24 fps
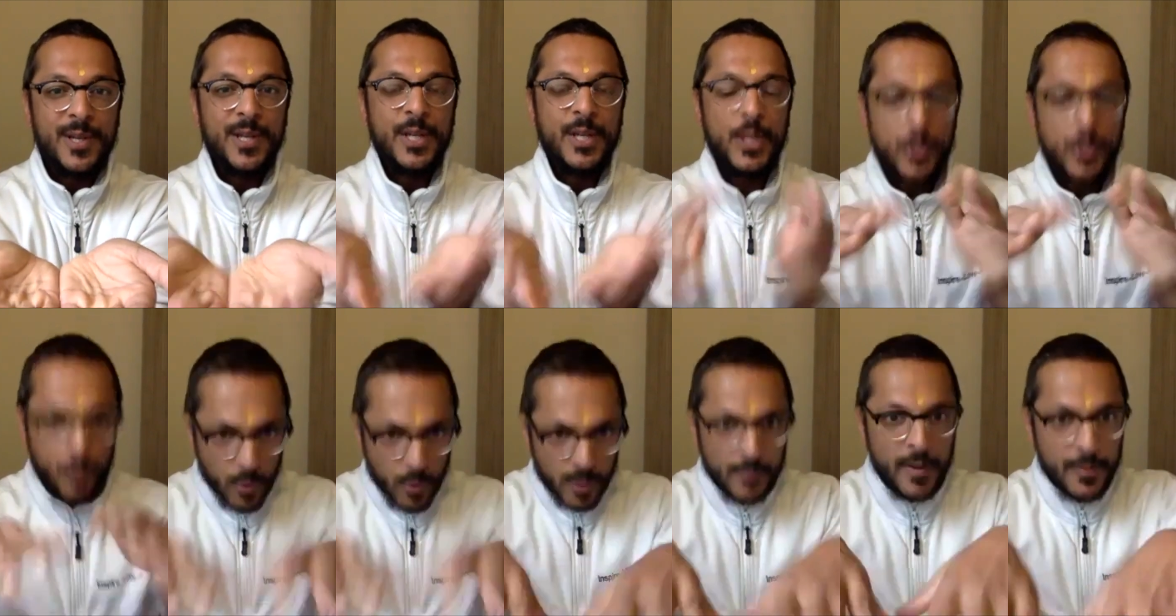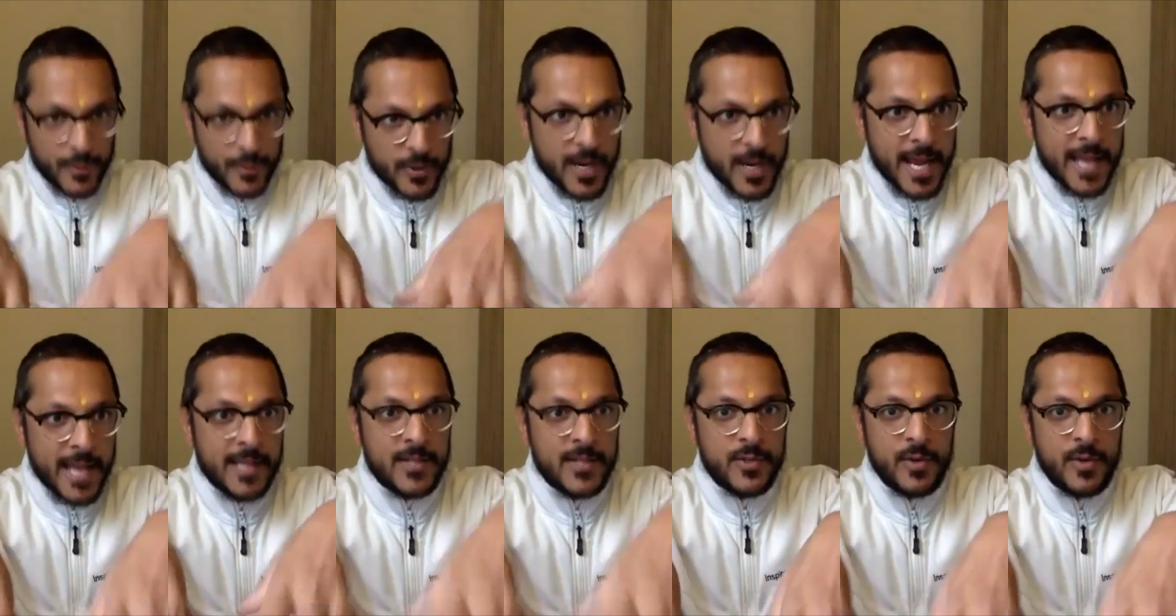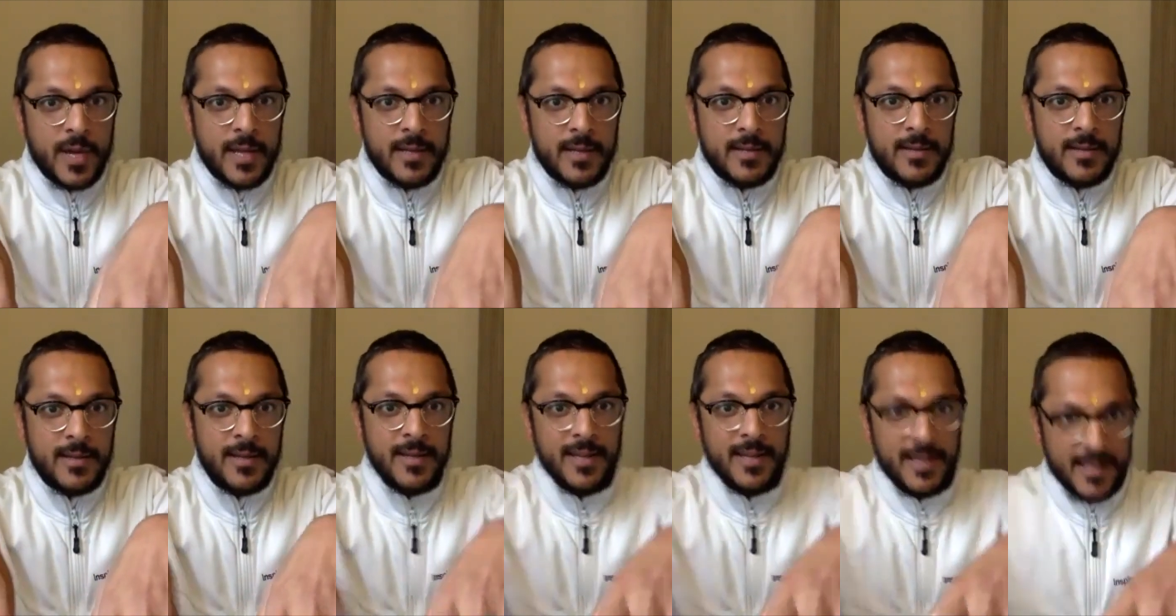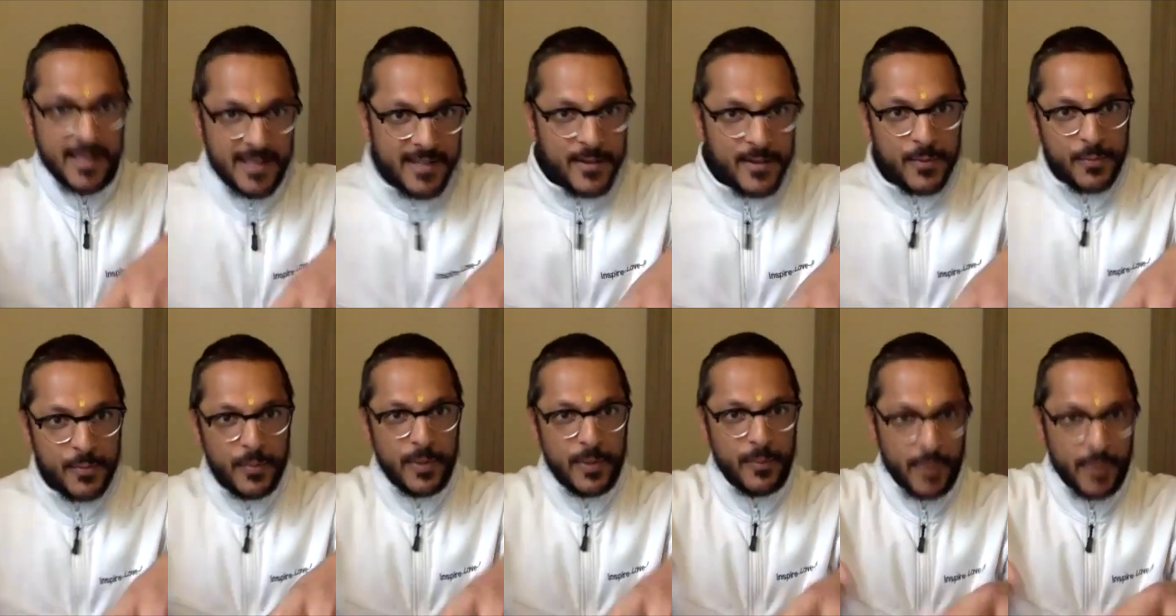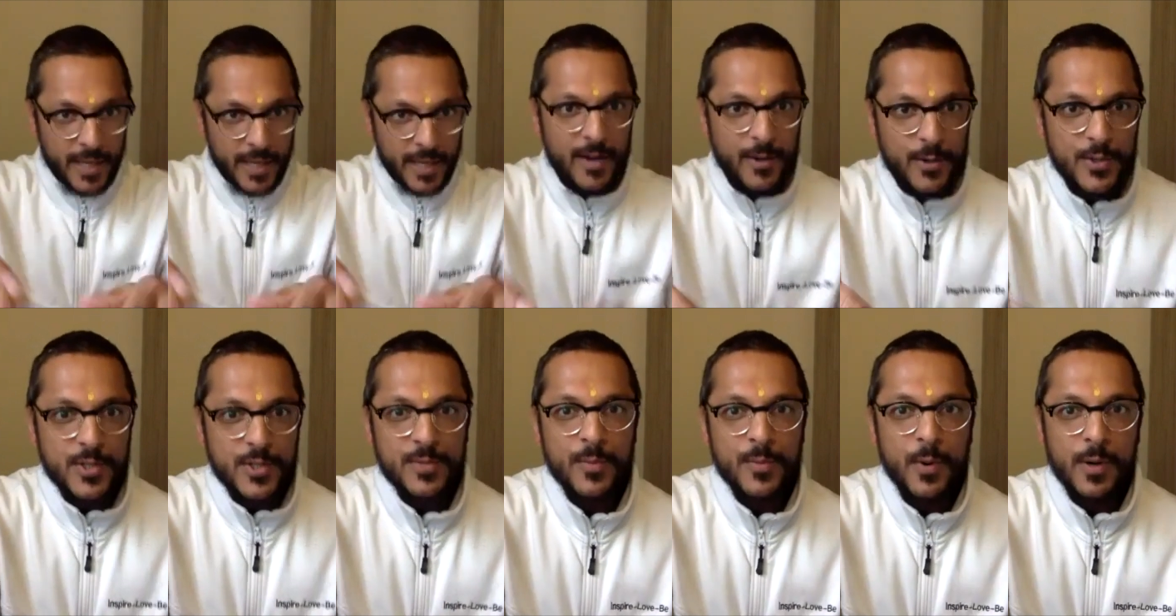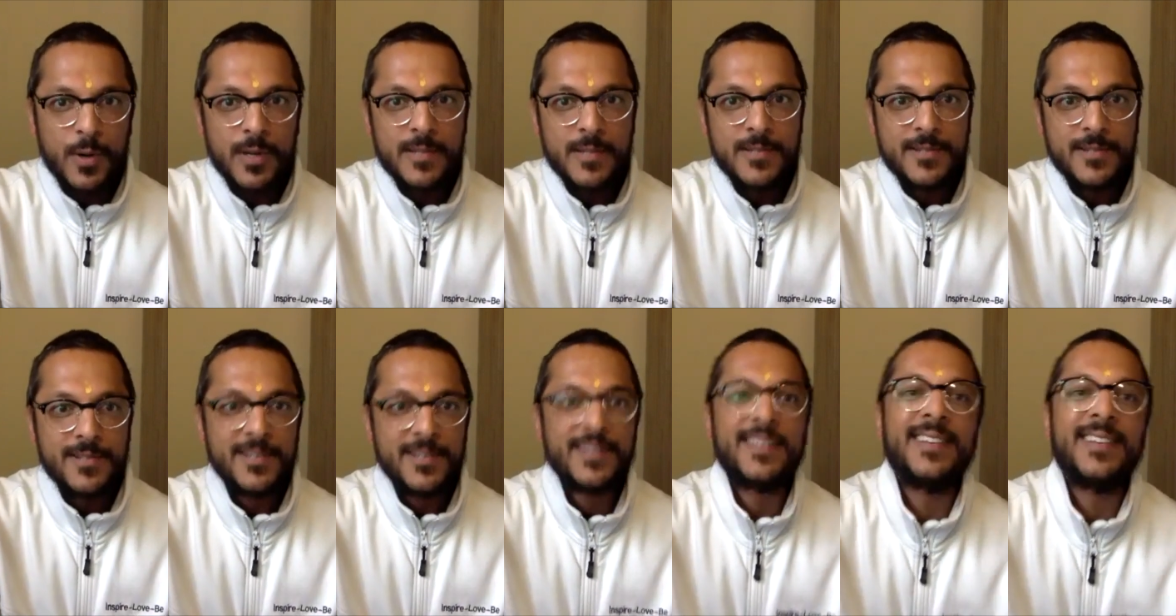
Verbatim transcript: You warm up your hands, right? You bring out your s'mores